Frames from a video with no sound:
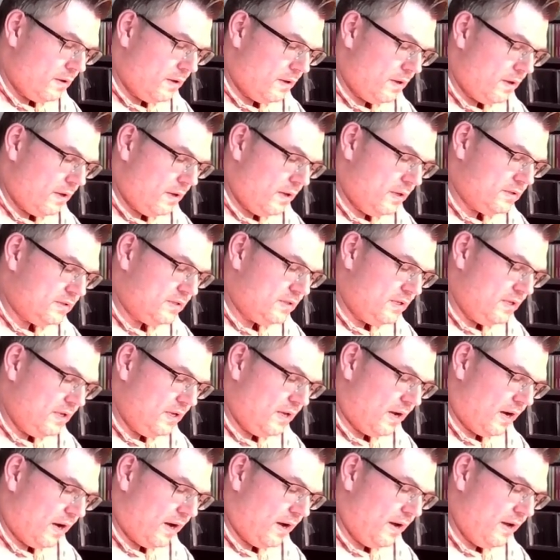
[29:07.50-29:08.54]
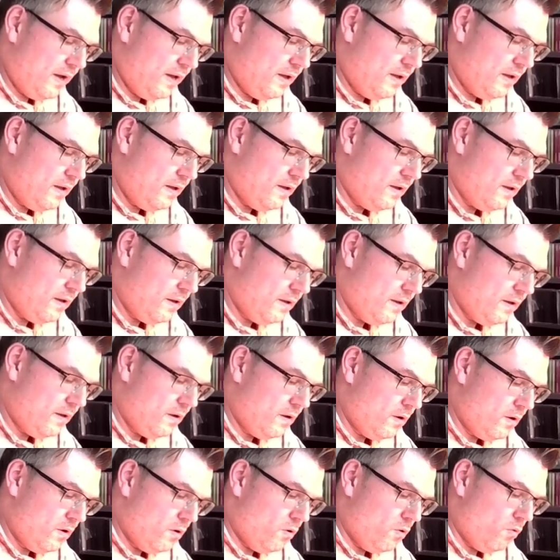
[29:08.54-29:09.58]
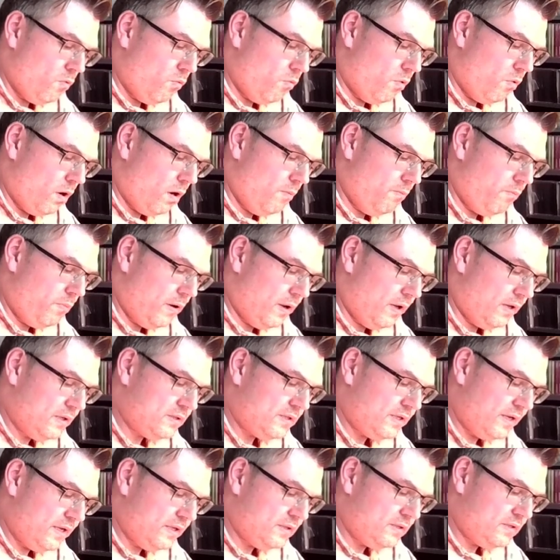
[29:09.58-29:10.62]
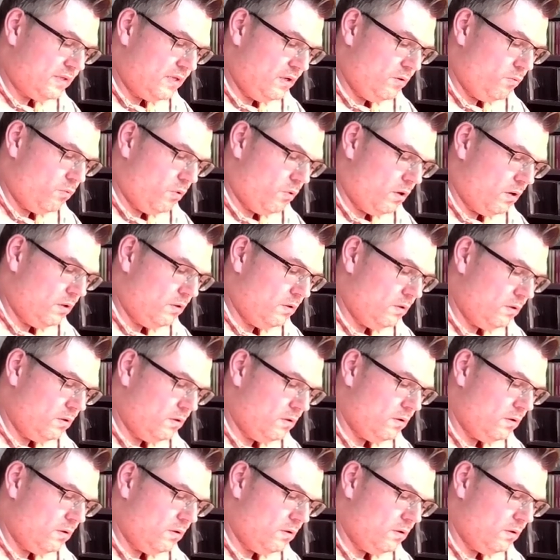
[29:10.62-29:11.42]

STI 1 plus ST1,